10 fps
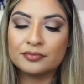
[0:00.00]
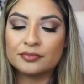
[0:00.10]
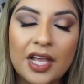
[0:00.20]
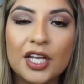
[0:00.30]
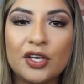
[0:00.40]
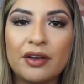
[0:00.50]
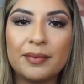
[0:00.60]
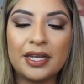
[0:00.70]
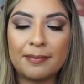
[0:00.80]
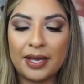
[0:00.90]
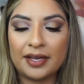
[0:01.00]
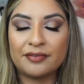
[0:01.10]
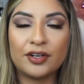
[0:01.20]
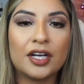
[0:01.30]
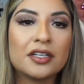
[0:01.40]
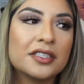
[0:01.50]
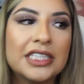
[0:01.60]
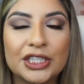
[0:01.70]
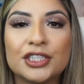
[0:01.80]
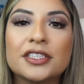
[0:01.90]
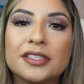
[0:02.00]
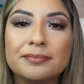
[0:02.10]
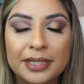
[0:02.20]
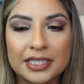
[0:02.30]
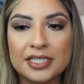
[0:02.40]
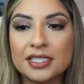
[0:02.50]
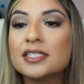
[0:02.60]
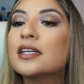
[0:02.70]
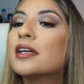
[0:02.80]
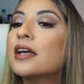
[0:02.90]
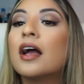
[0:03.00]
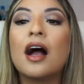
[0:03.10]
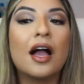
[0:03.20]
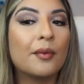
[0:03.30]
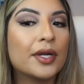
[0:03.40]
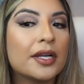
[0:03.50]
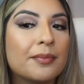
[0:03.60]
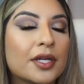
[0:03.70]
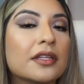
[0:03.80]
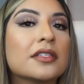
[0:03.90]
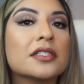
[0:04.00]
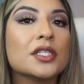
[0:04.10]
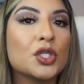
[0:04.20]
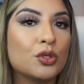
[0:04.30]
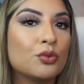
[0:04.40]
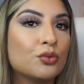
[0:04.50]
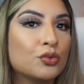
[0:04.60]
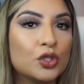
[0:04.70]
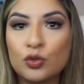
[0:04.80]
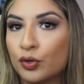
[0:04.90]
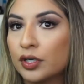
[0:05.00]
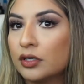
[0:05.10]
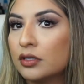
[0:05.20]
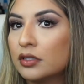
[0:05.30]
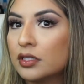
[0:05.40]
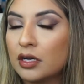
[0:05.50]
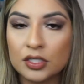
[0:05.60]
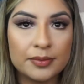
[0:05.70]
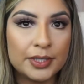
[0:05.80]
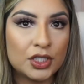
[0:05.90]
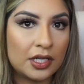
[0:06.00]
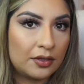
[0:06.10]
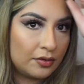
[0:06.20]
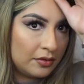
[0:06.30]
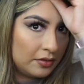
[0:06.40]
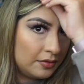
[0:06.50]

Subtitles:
I know I've been MIA for years, but I wanted to bring this new tutorial onto my channel